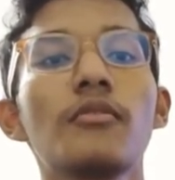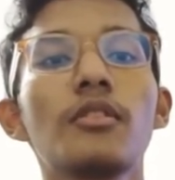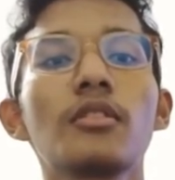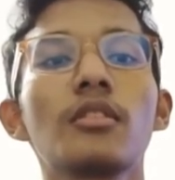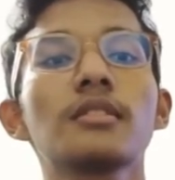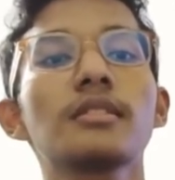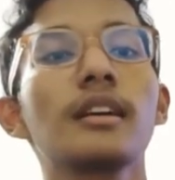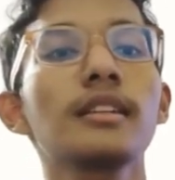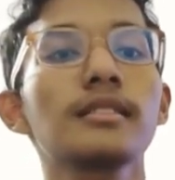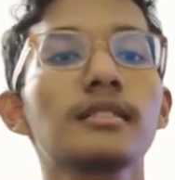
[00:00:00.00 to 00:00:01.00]
4 cos
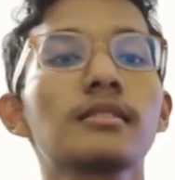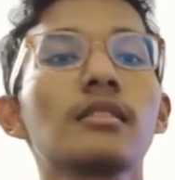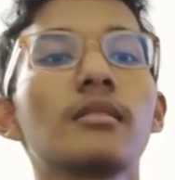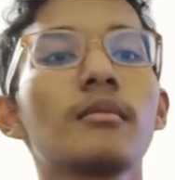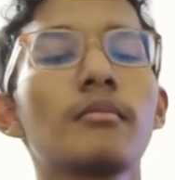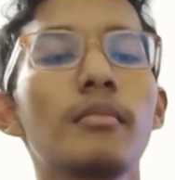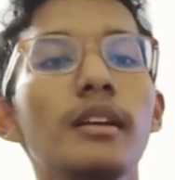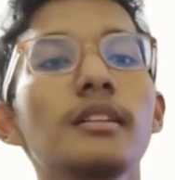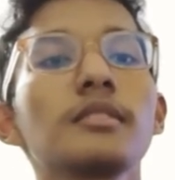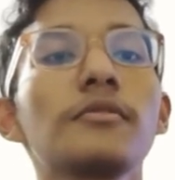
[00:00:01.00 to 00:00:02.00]
x
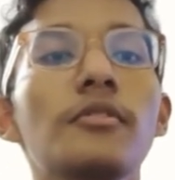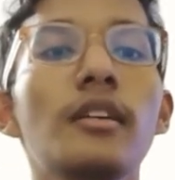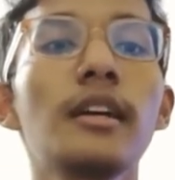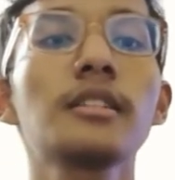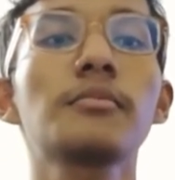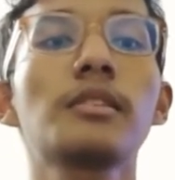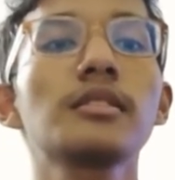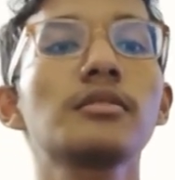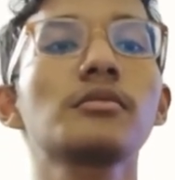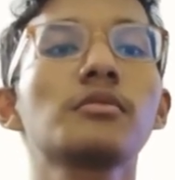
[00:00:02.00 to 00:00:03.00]
minus 4x
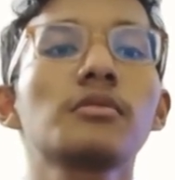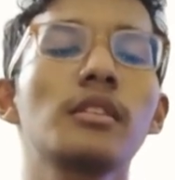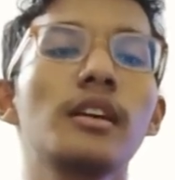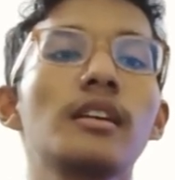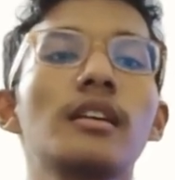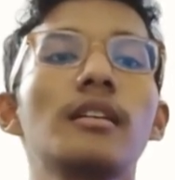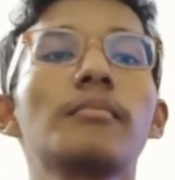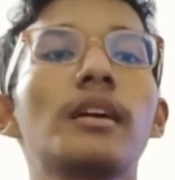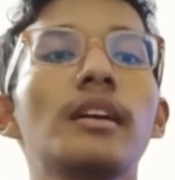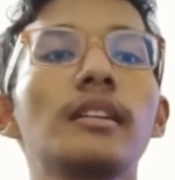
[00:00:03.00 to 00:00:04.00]
plus 2
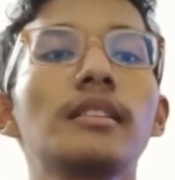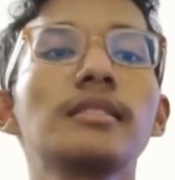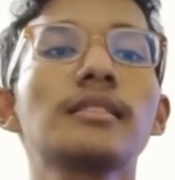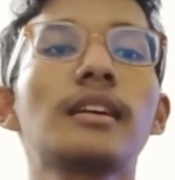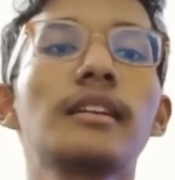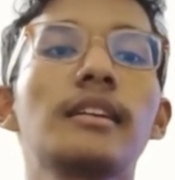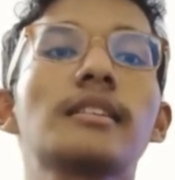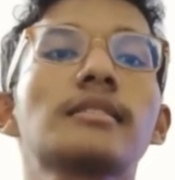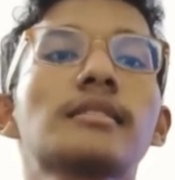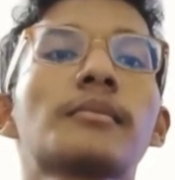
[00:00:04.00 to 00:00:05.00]
minus sin
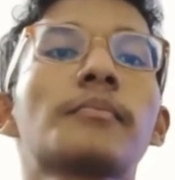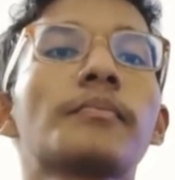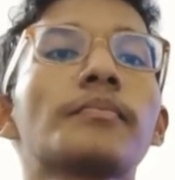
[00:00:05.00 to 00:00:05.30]
x,